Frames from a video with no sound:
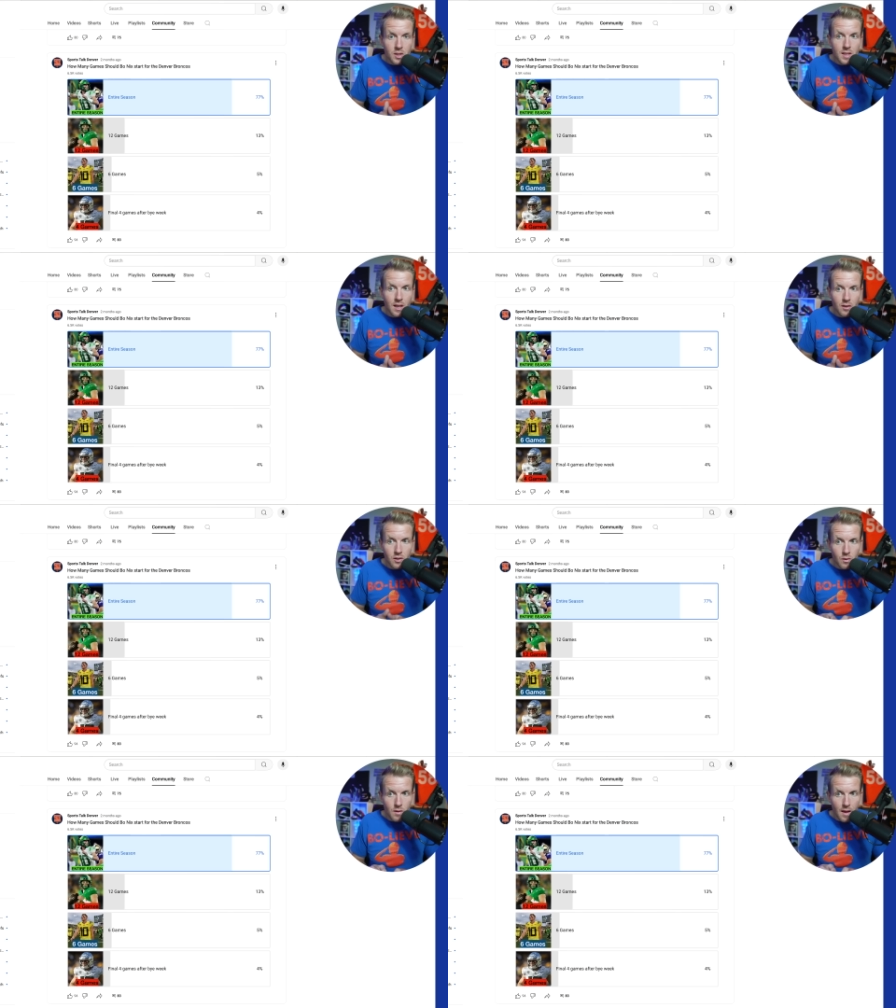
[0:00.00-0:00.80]

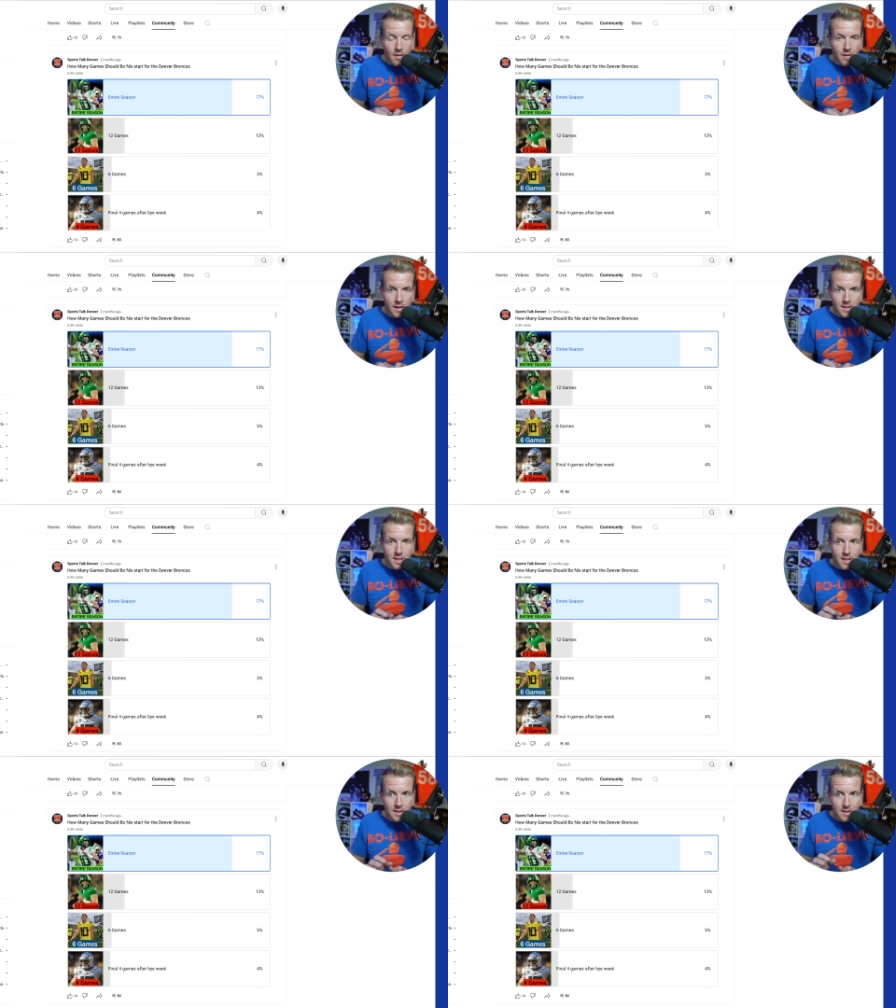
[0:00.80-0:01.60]
telling you that
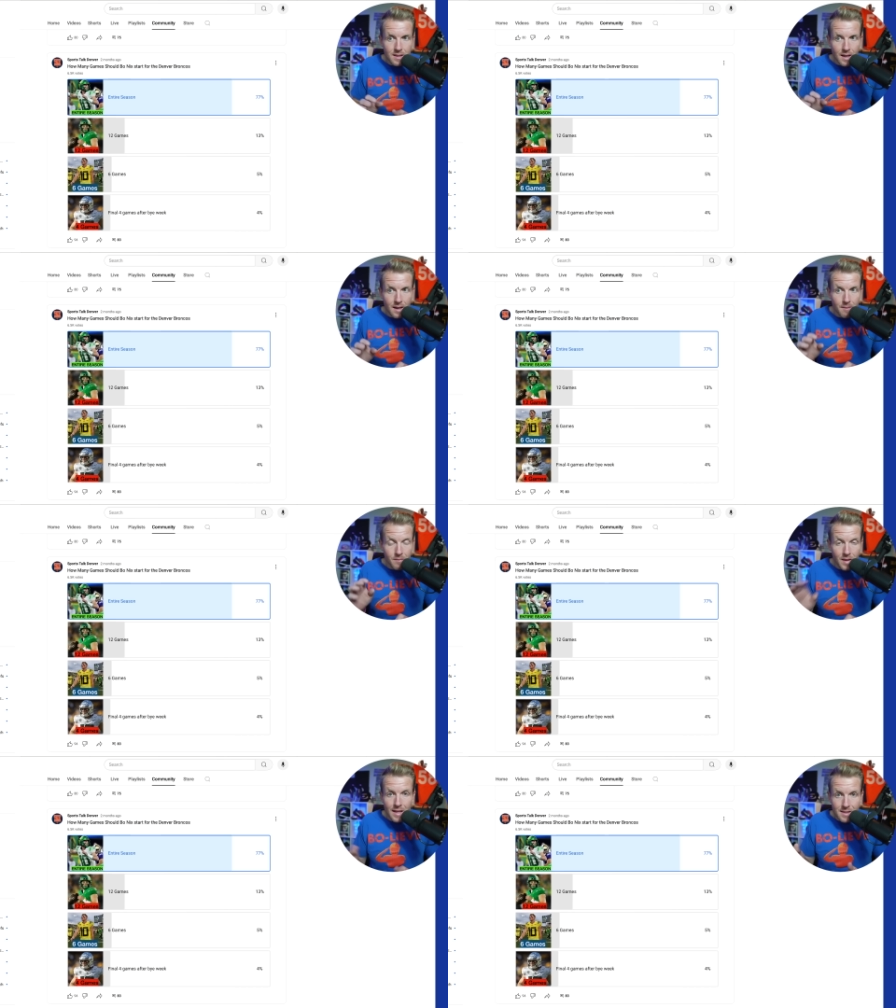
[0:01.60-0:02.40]
this is
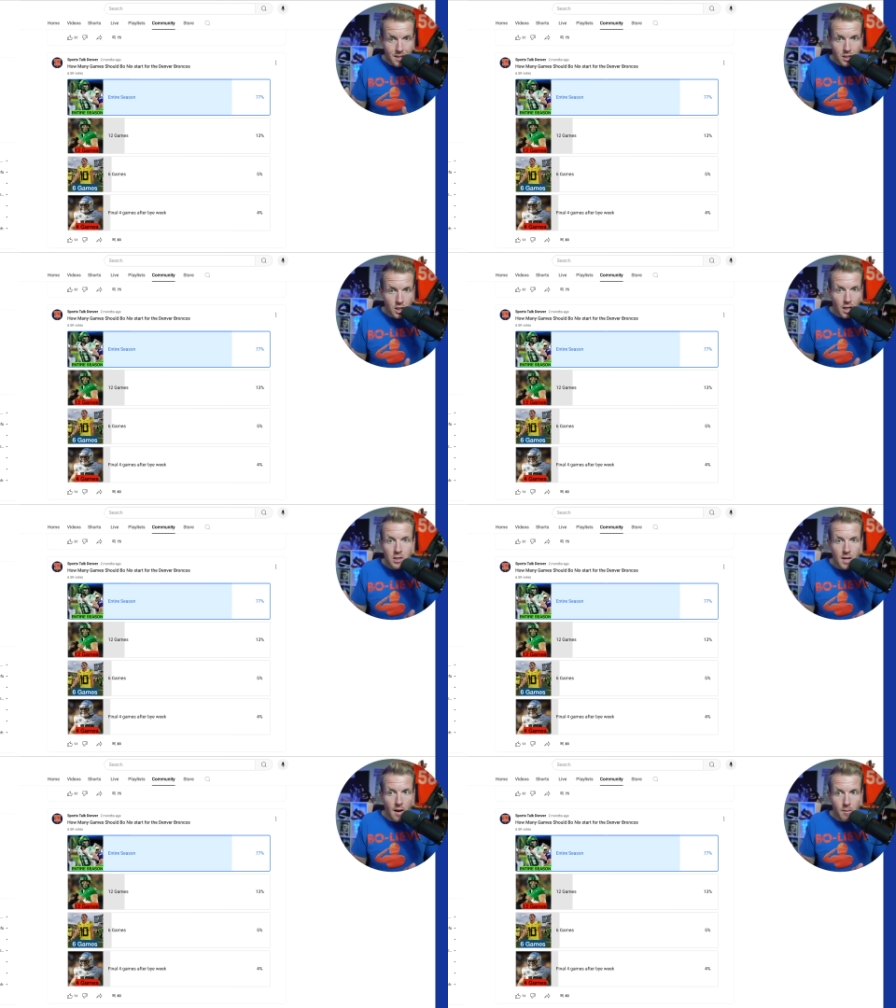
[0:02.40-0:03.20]
um, that's going to
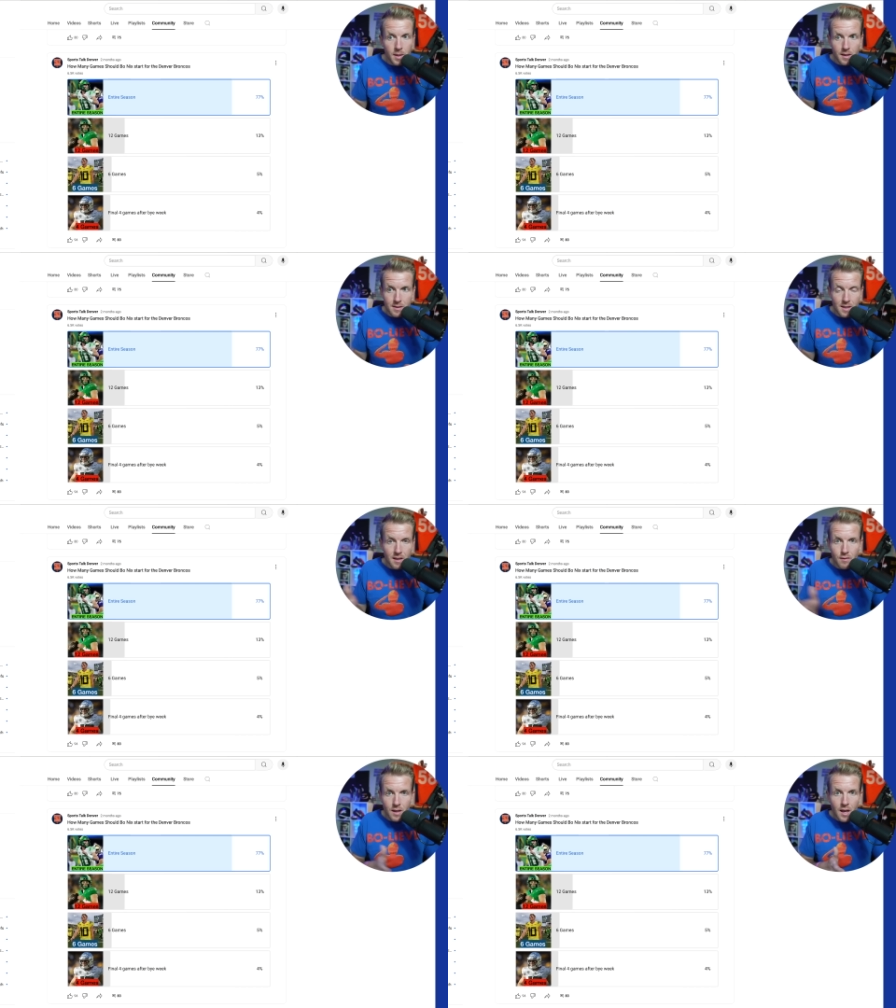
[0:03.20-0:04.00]
change now because
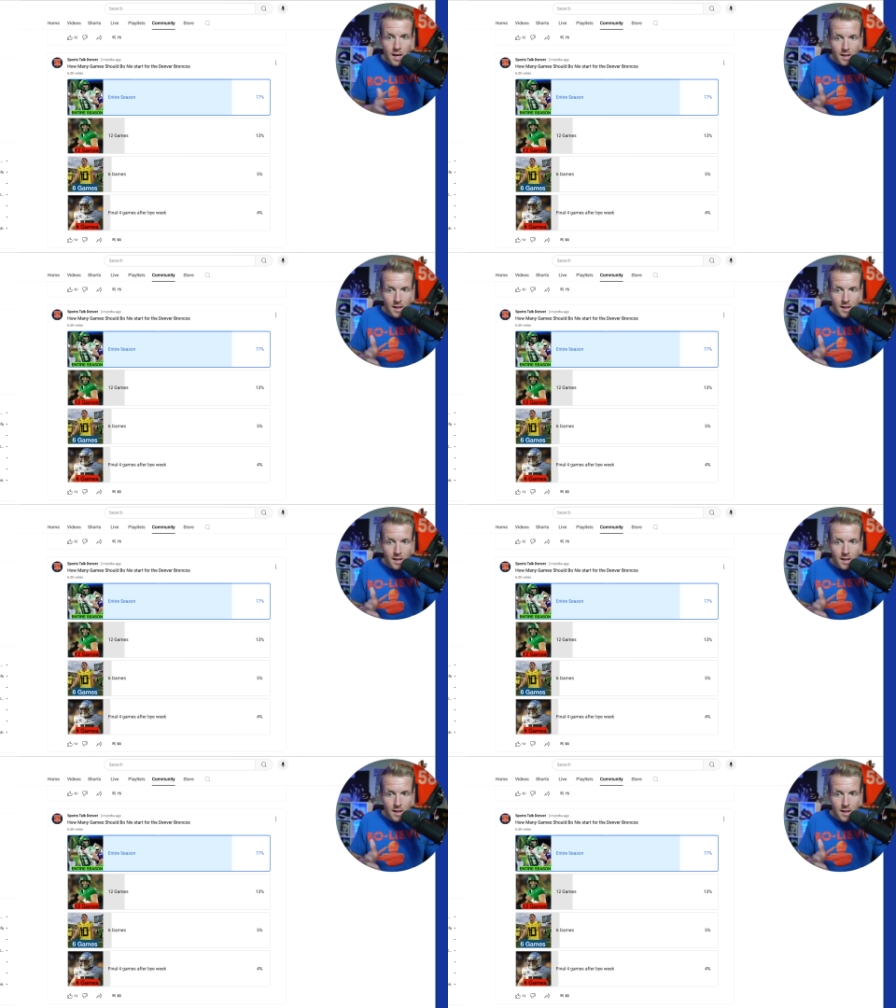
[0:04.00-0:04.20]
even